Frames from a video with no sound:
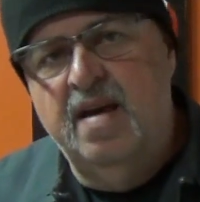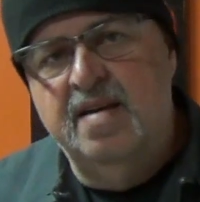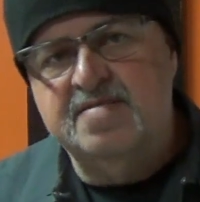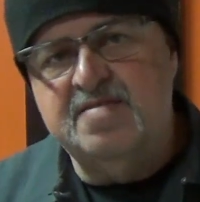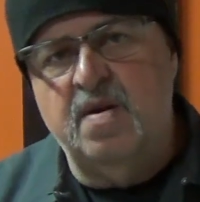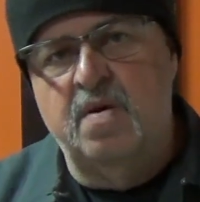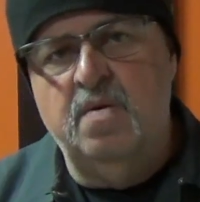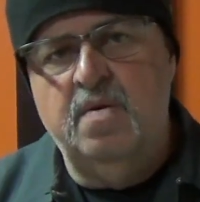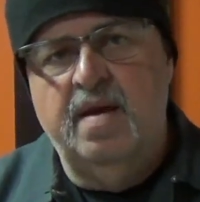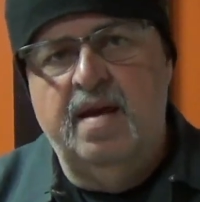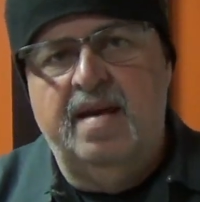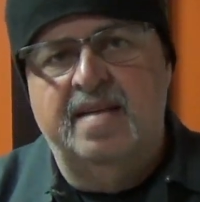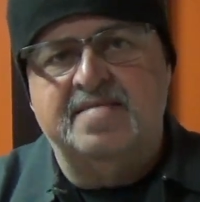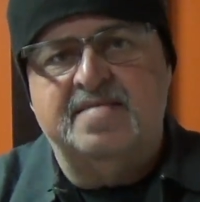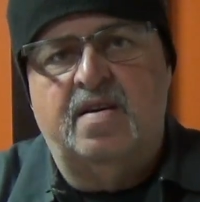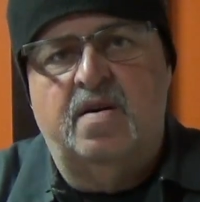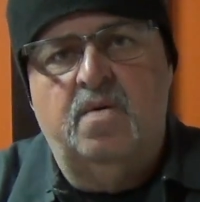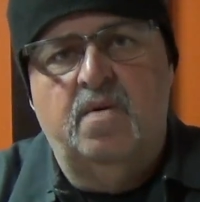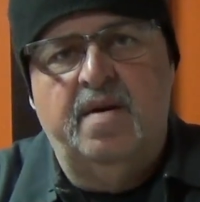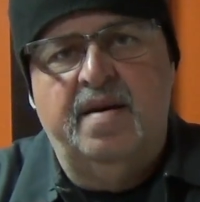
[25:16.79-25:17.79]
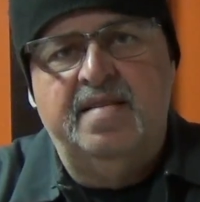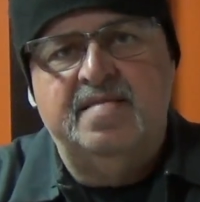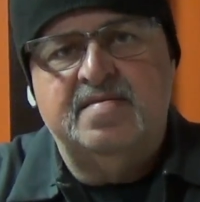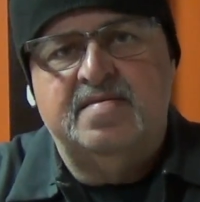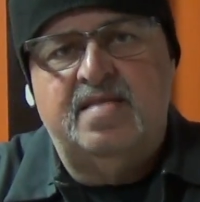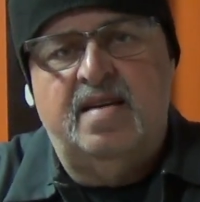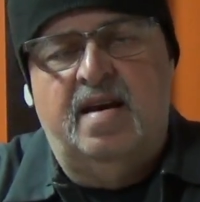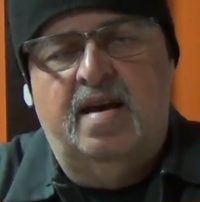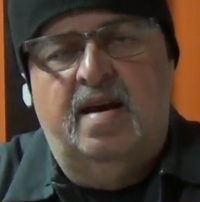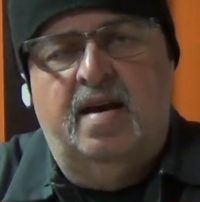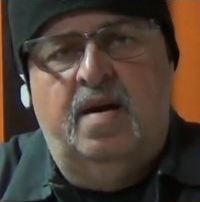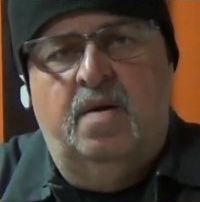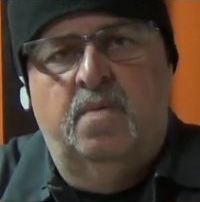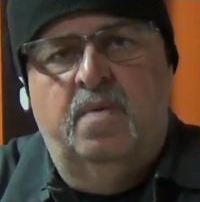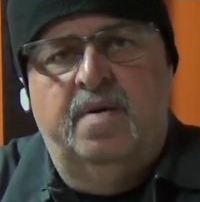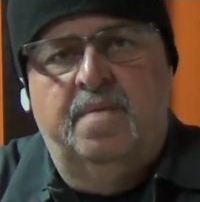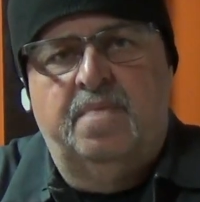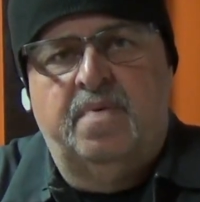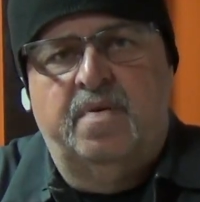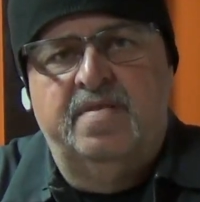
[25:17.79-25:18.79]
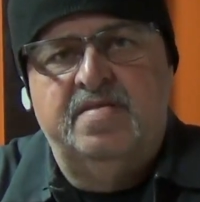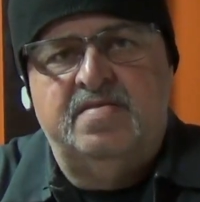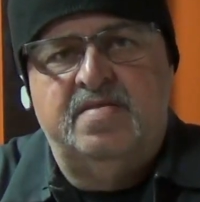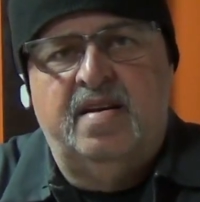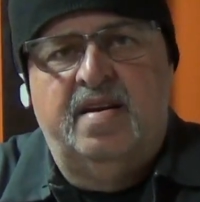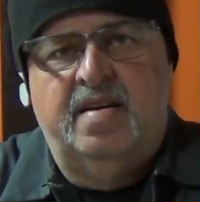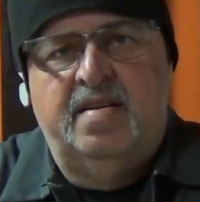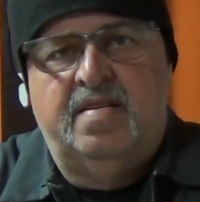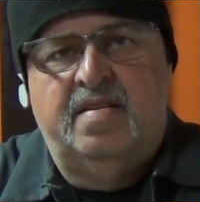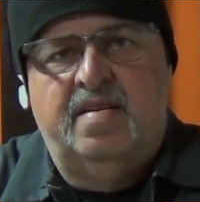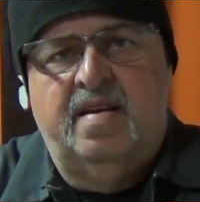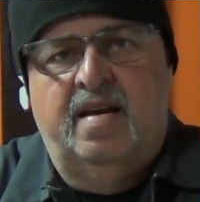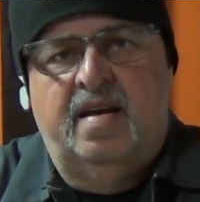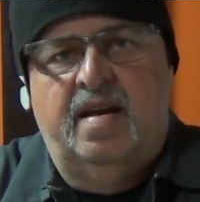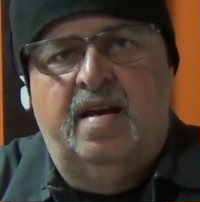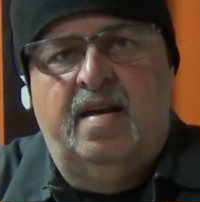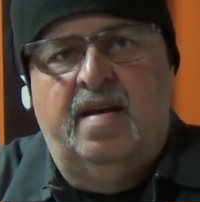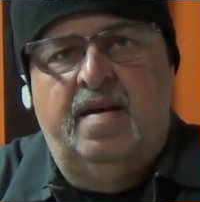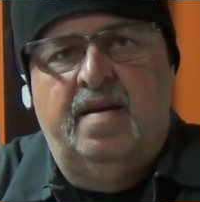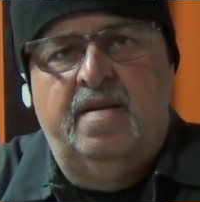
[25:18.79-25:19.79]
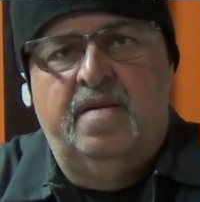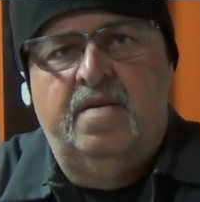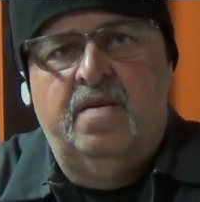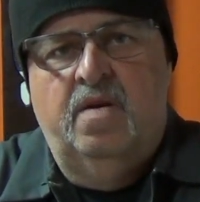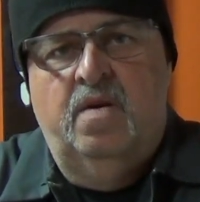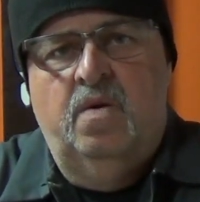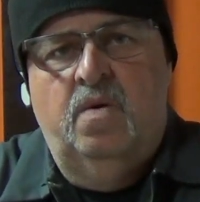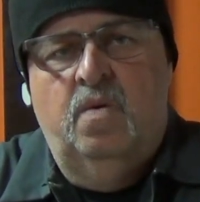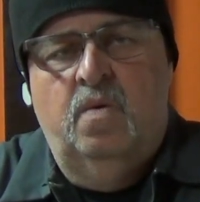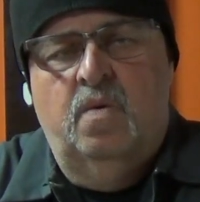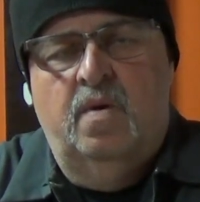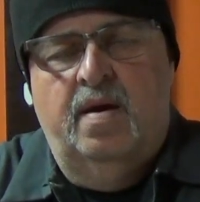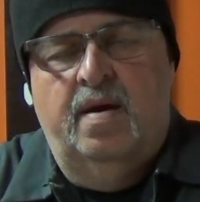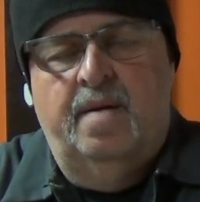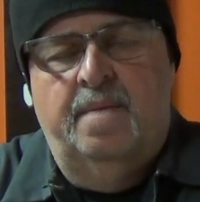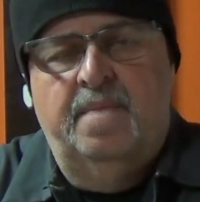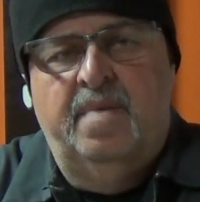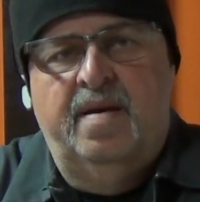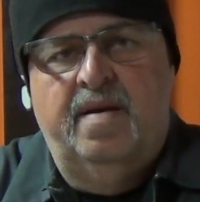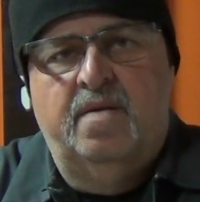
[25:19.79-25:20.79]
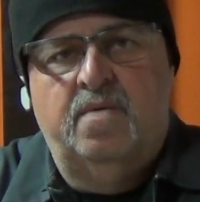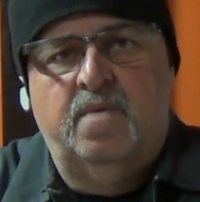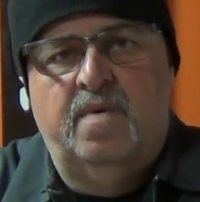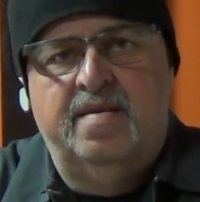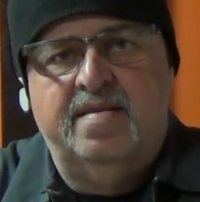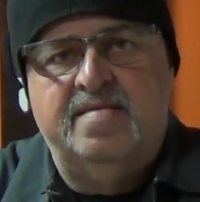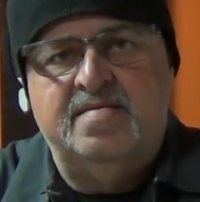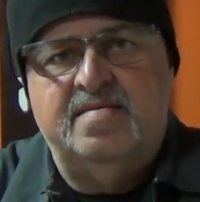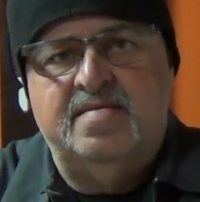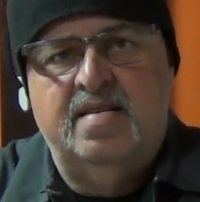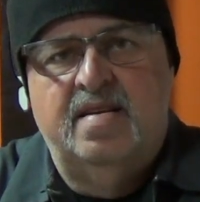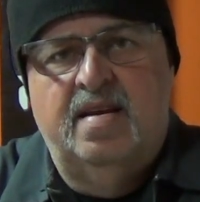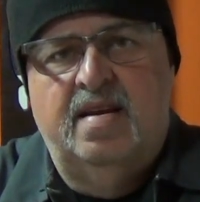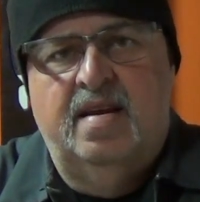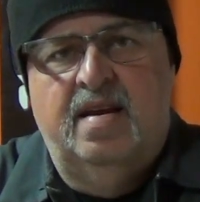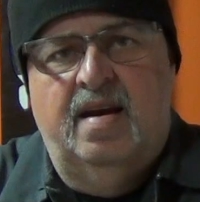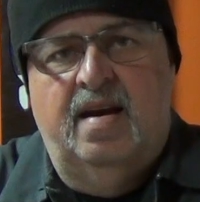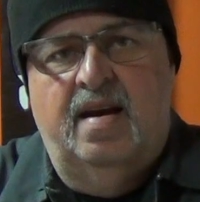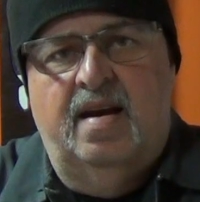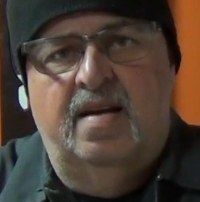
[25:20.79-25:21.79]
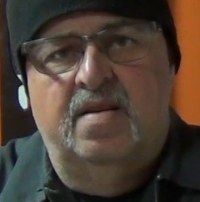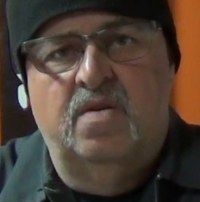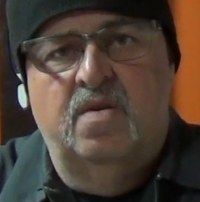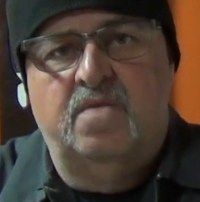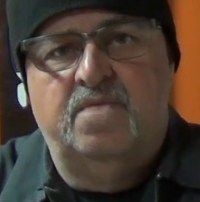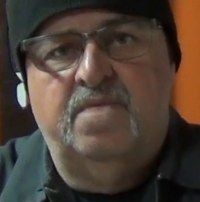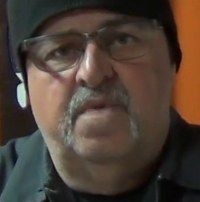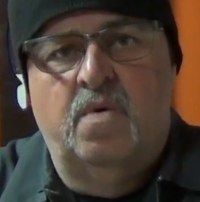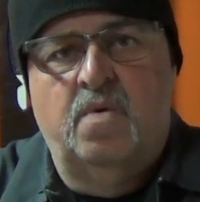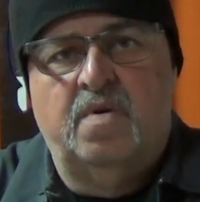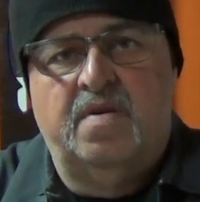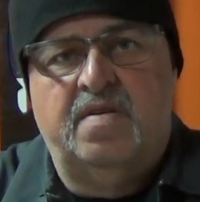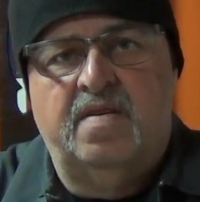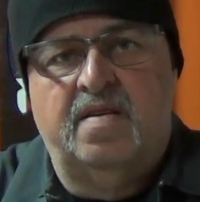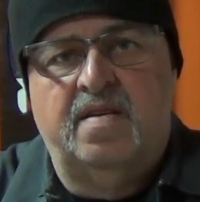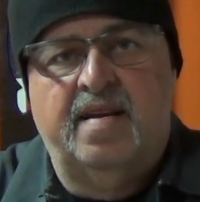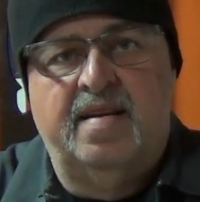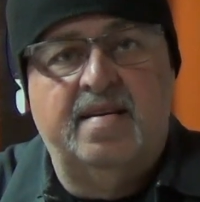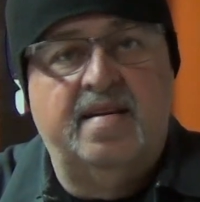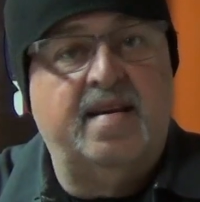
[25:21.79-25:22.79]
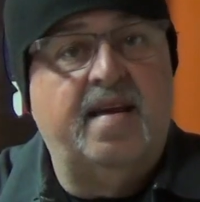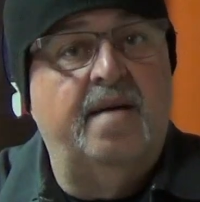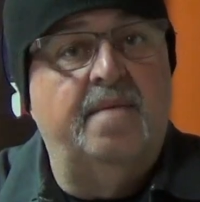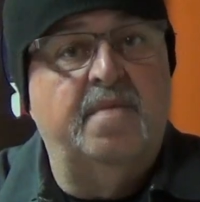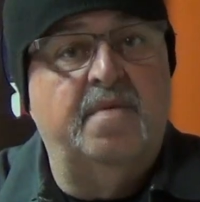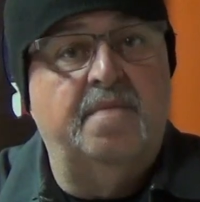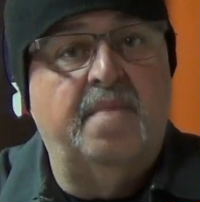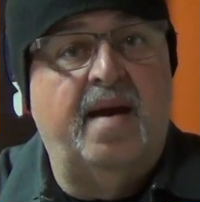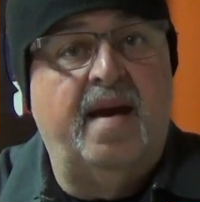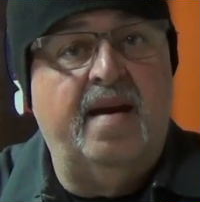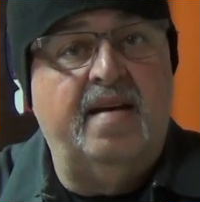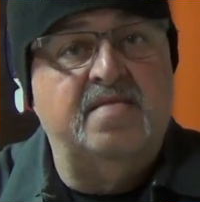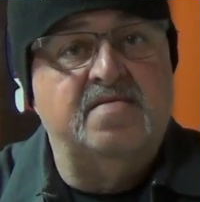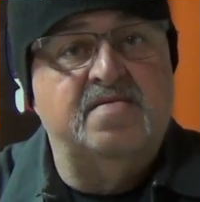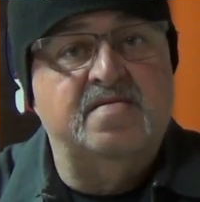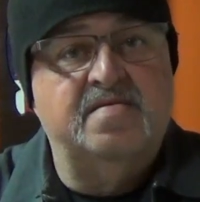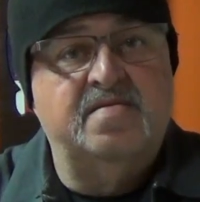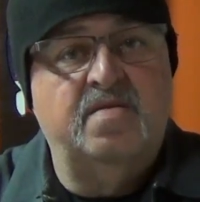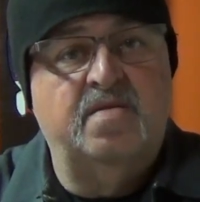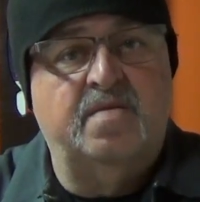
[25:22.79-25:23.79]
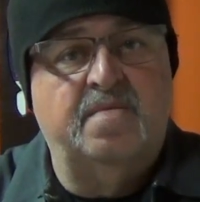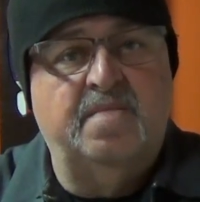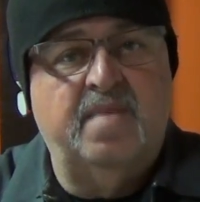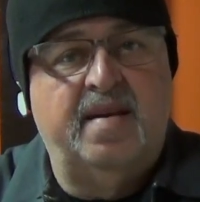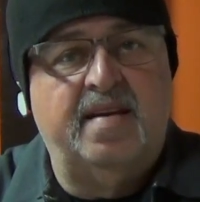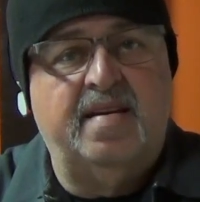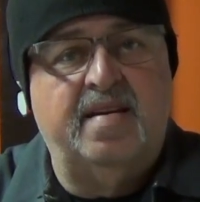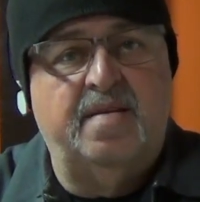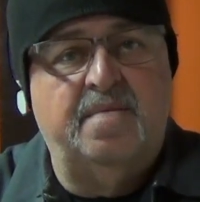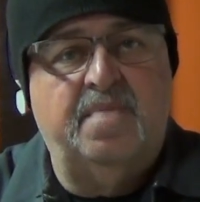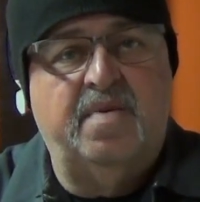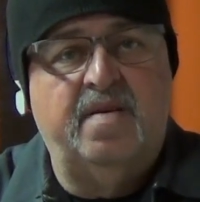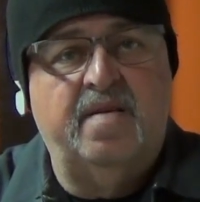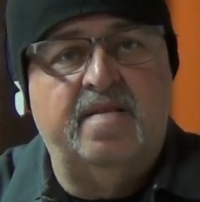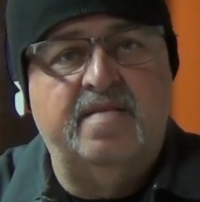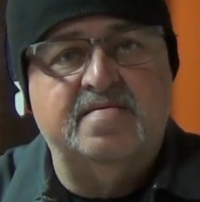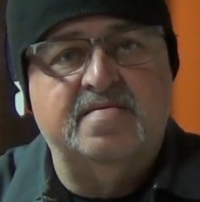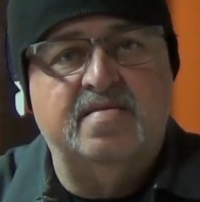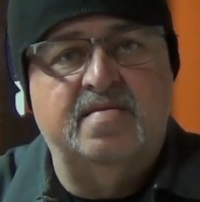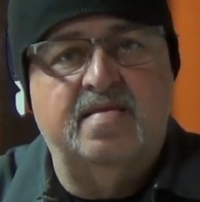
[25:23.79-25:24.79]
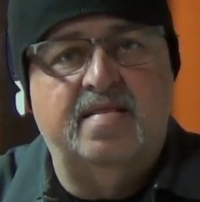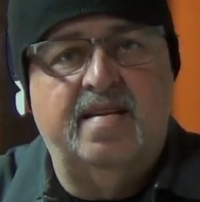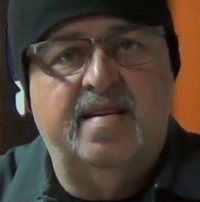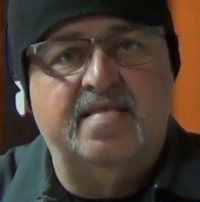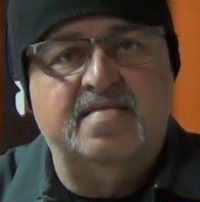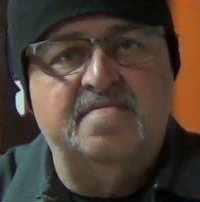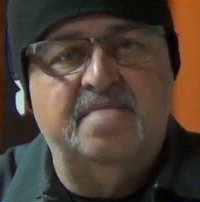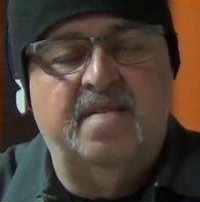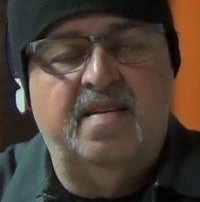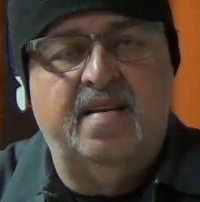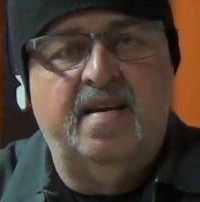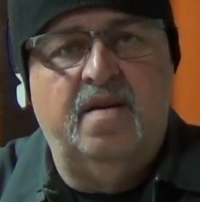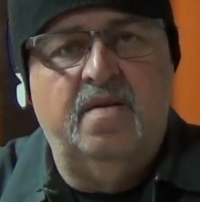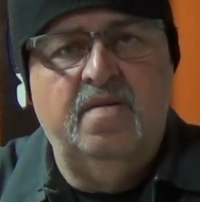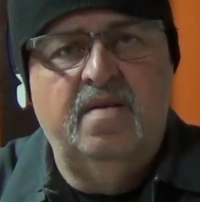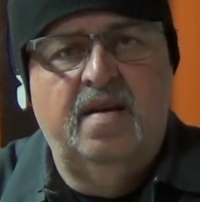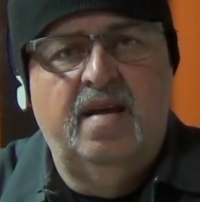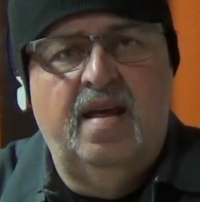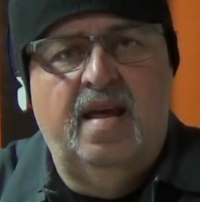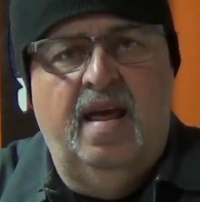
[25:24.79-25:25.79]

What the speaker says: So as always, we appreciate you being with us. Look forward to Linda coming back. She's going to make an appearance in the next video.